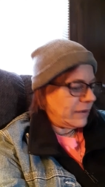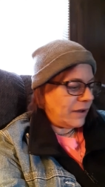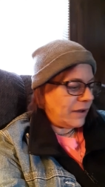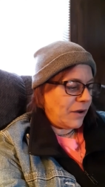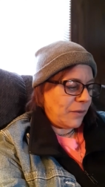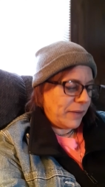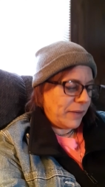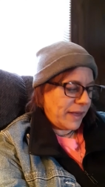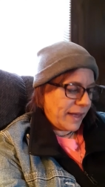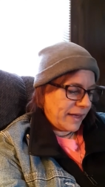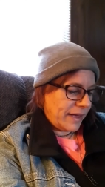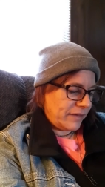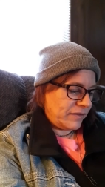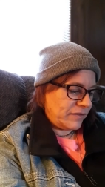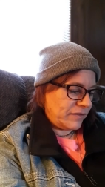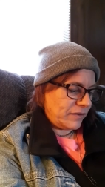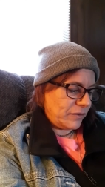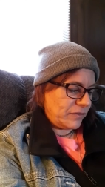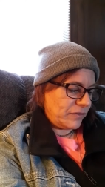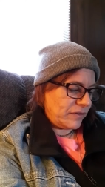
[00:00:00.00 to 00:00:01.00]
Okay,
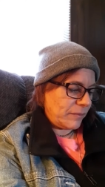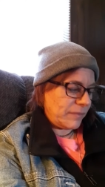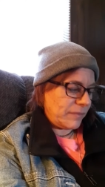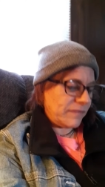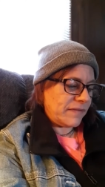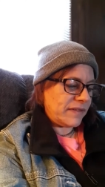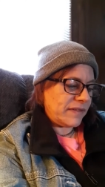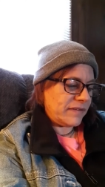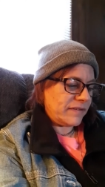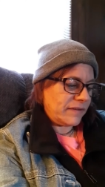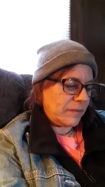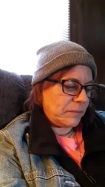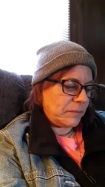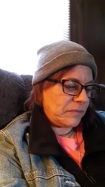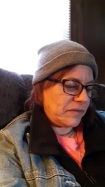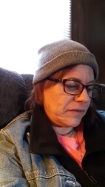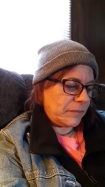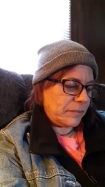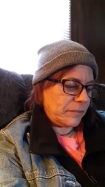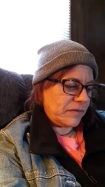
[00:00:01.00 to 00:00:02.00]
so some of the
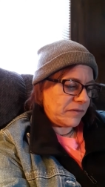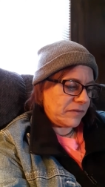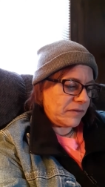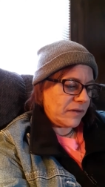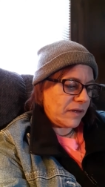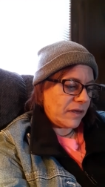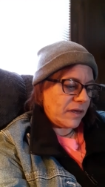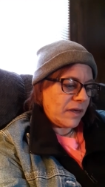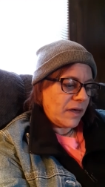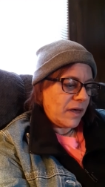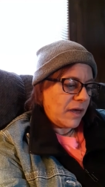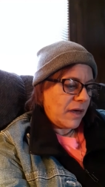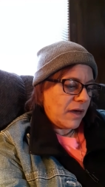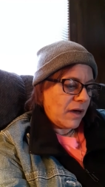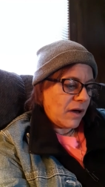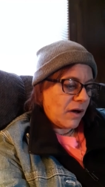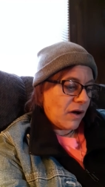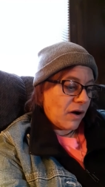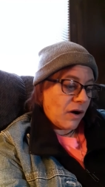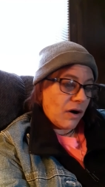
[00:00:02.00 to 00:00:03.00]
symptoms
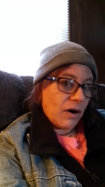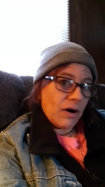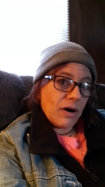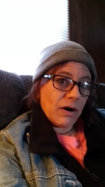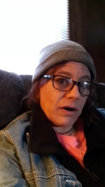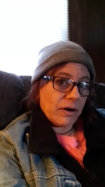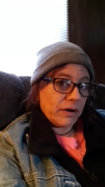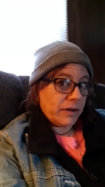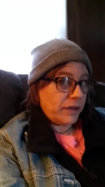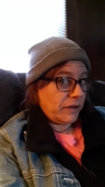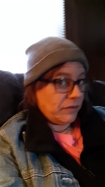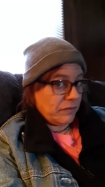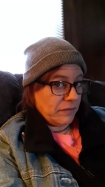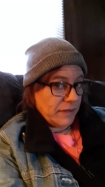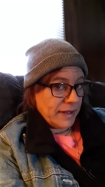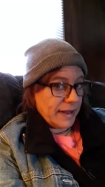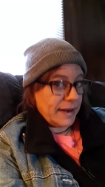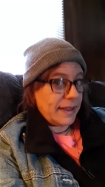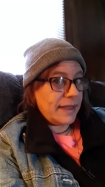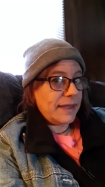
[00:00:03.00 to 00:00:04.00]
are, you
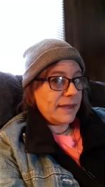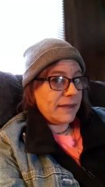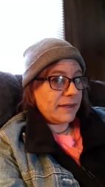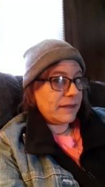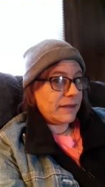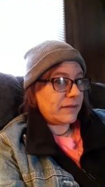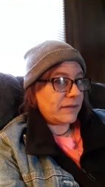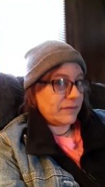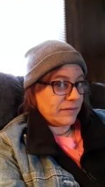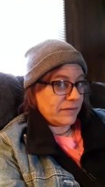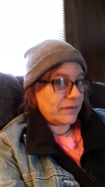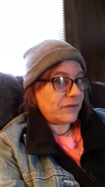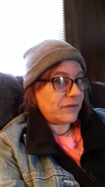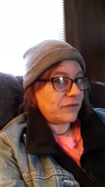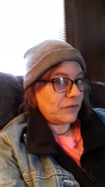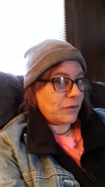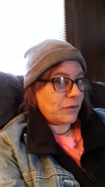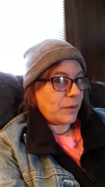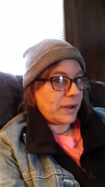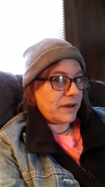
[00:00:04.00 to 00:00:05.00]
ready? Because there's
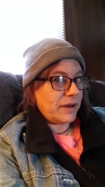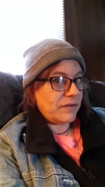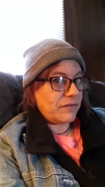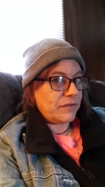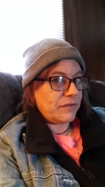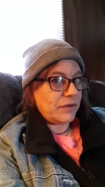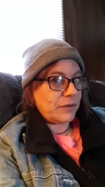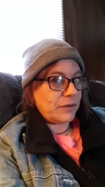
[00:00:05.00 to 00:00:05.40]
quite a few.